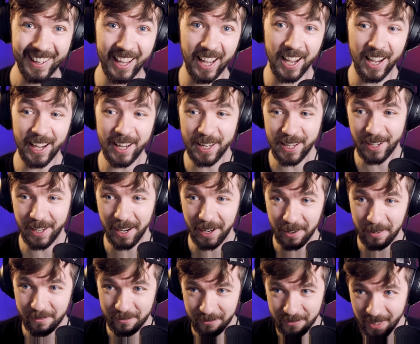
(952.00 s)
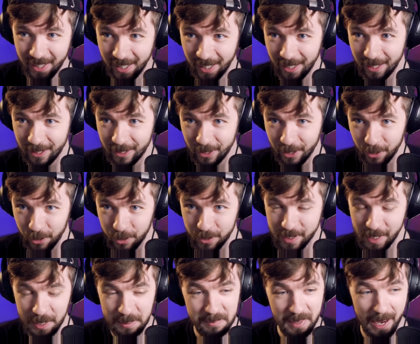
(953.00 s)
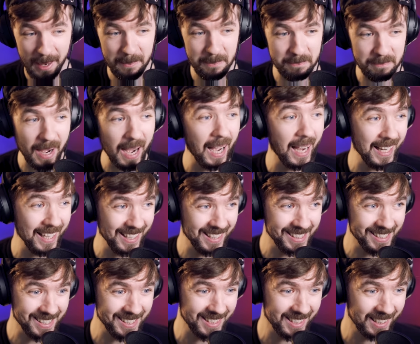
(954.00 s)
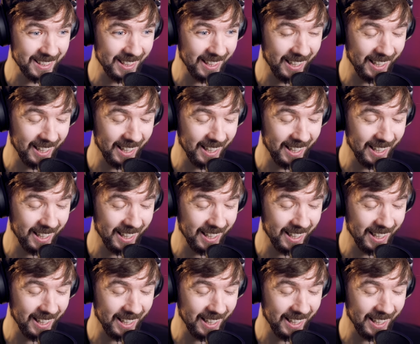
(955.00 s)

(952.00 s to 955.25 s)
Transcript: I am losing my mind.